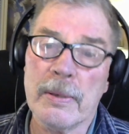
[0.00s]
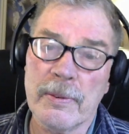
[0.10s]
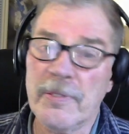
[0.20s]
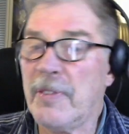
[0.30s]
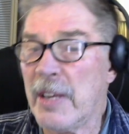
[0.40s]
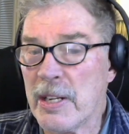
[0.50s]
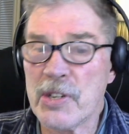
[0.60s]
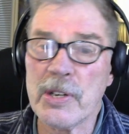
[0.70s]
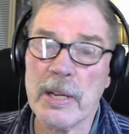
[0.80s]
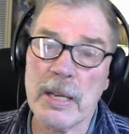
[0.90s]

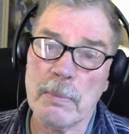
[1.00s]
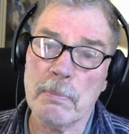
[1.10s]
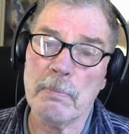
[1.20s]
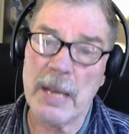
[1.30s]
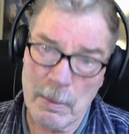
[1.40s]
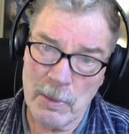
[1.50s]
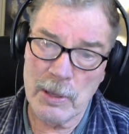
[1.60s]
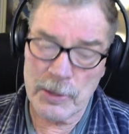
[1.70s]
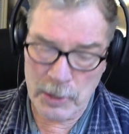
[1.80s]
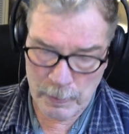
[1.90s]
fish and
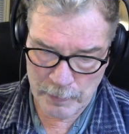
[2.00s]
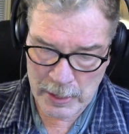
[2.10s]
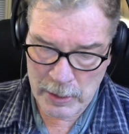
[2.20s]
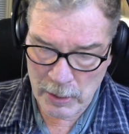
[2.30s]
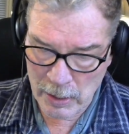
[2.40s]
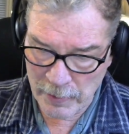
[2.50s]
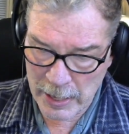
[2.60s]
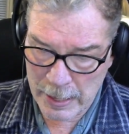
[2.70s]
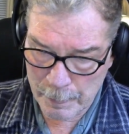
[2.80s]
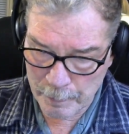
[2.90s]
mammals and all of
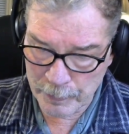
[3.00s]
that.